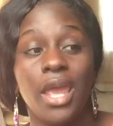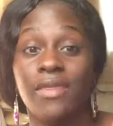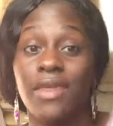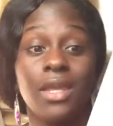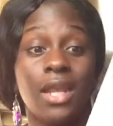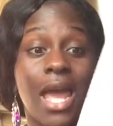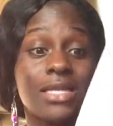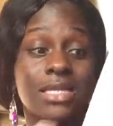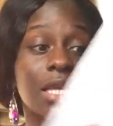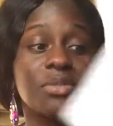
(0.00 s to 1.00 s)
And then I
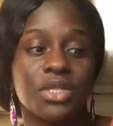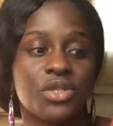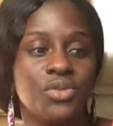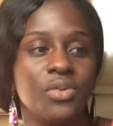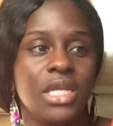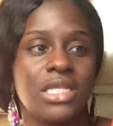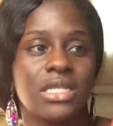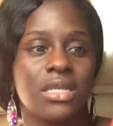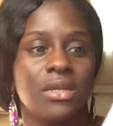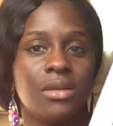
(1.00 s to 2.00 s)
skipped 2
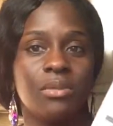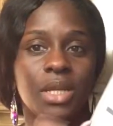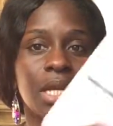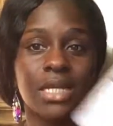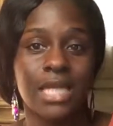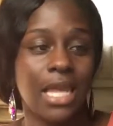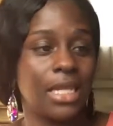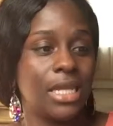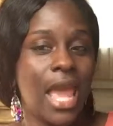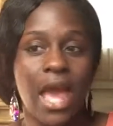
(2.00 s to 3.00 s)
weeks because I
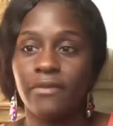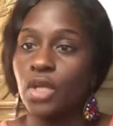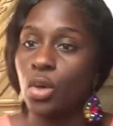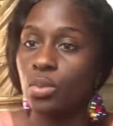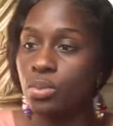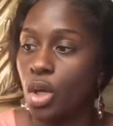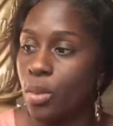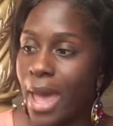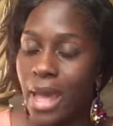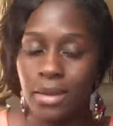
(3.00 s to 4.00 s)
didn't have,
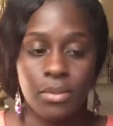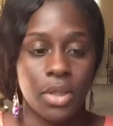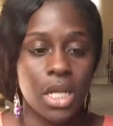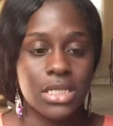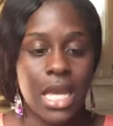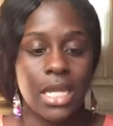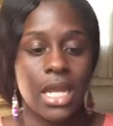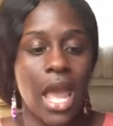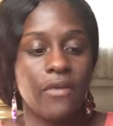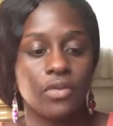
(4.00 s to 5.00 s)
because I
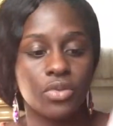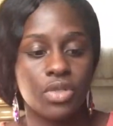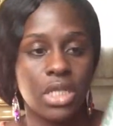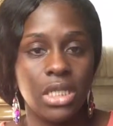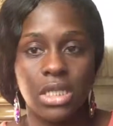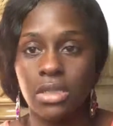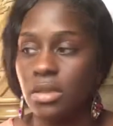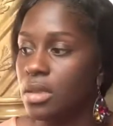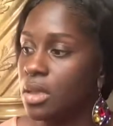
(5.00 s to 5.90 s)
didn't have a routine